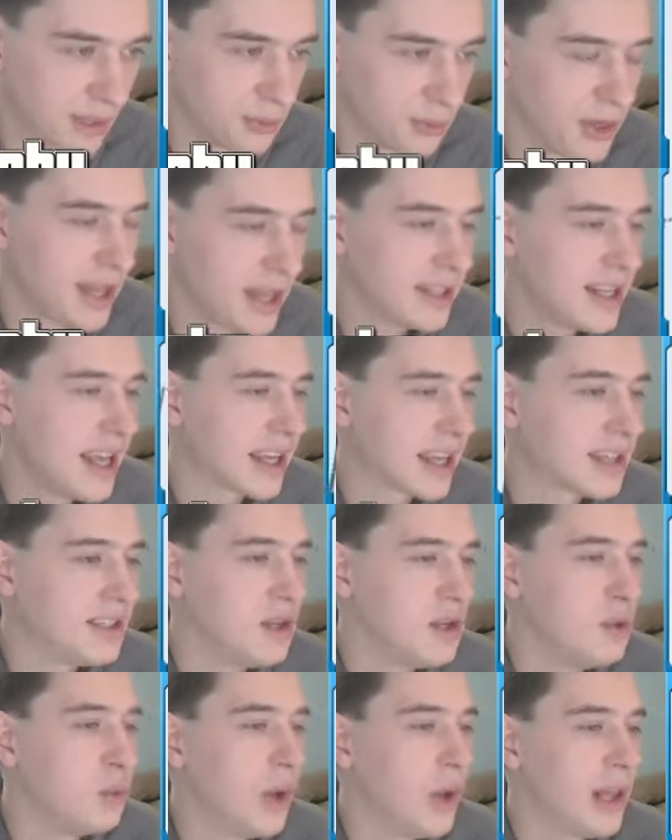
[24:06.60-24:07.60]
Redneck,
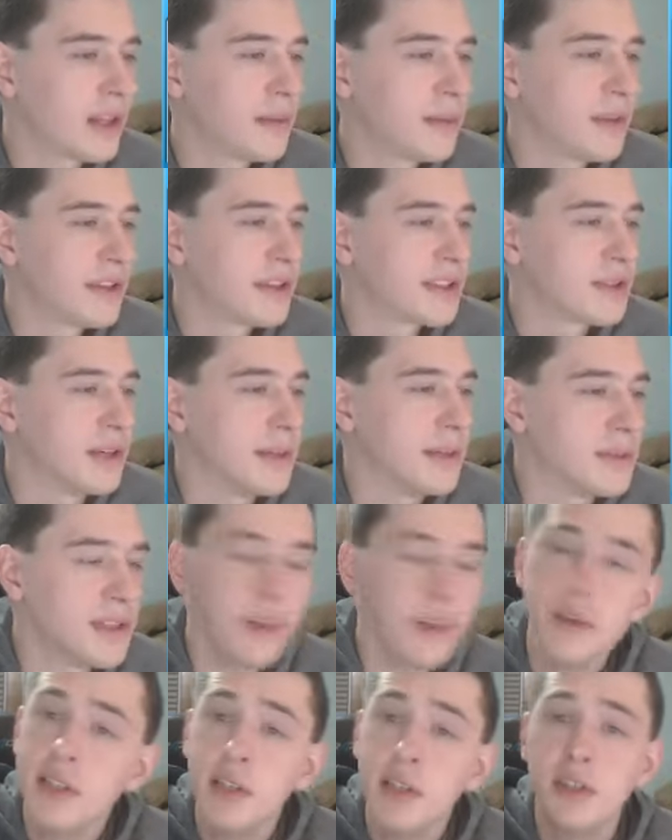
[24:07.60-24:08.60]
dude, welcome to the stream. To
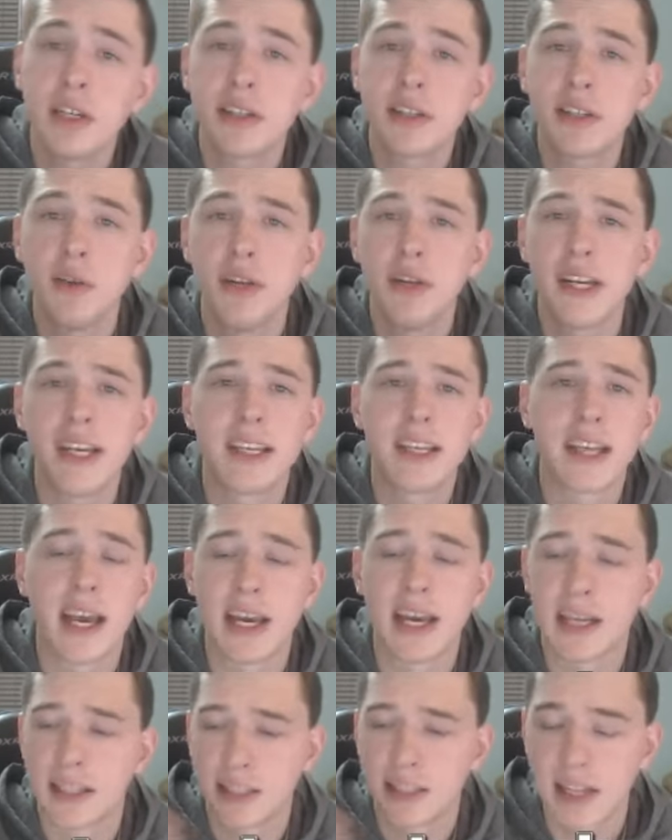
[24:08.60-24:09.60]
those of you just tuning in,
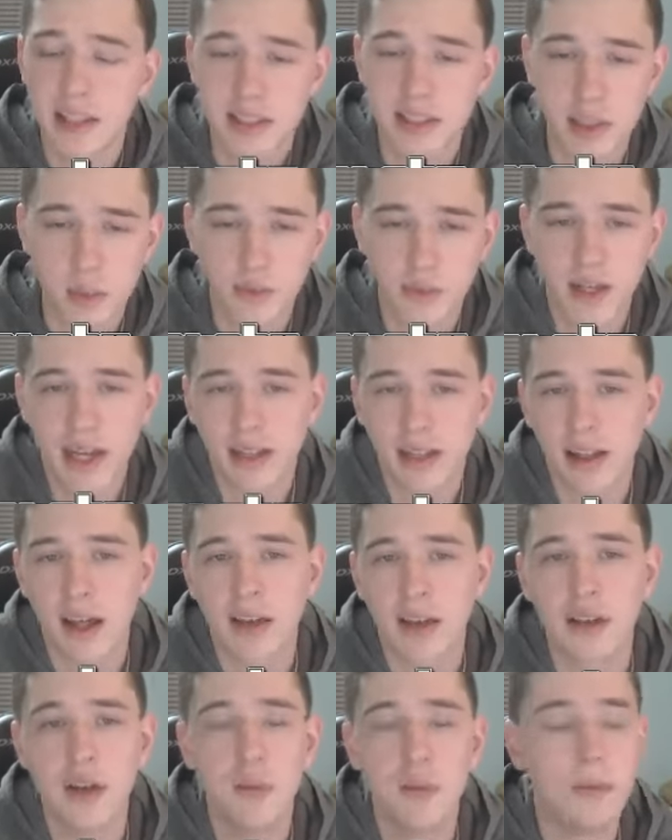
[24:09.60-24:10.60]
guys, I see we've got a
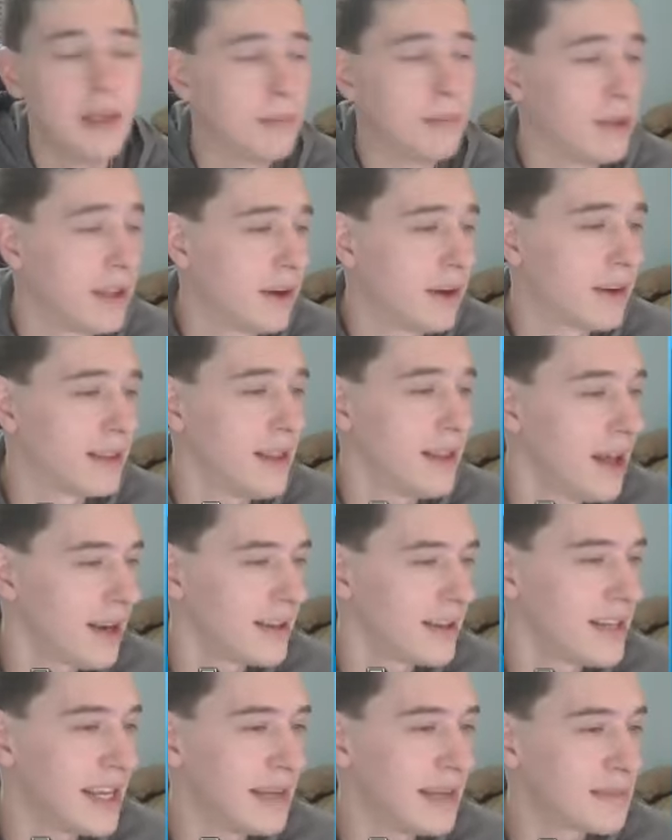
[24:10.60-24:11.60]
lot of new people here, a lot
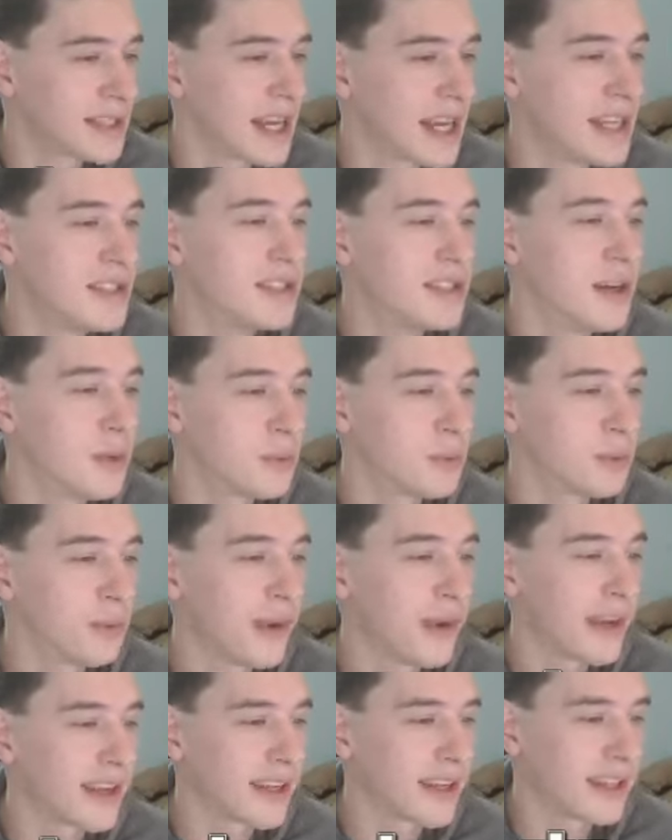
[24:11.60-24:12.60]
of names I don't
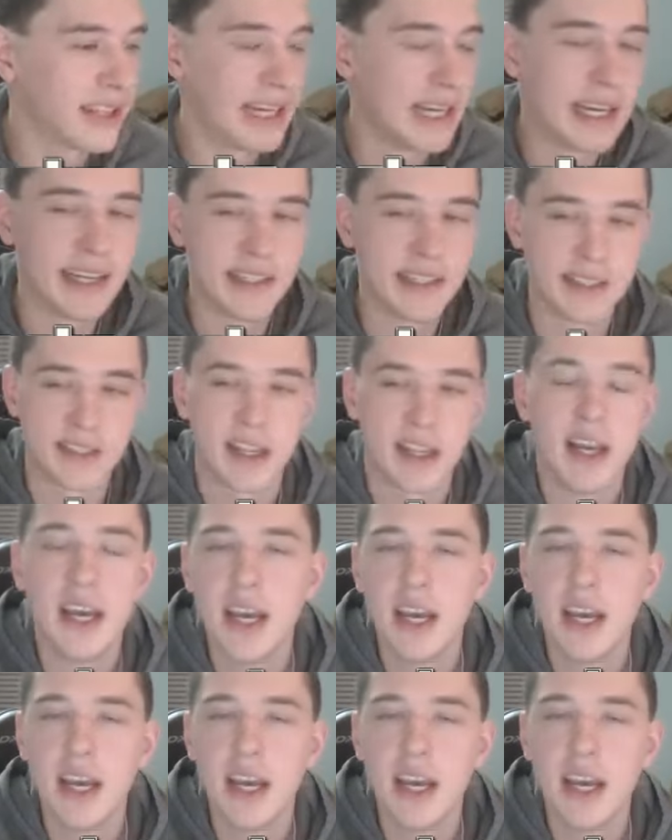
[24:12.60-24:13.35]
recognize.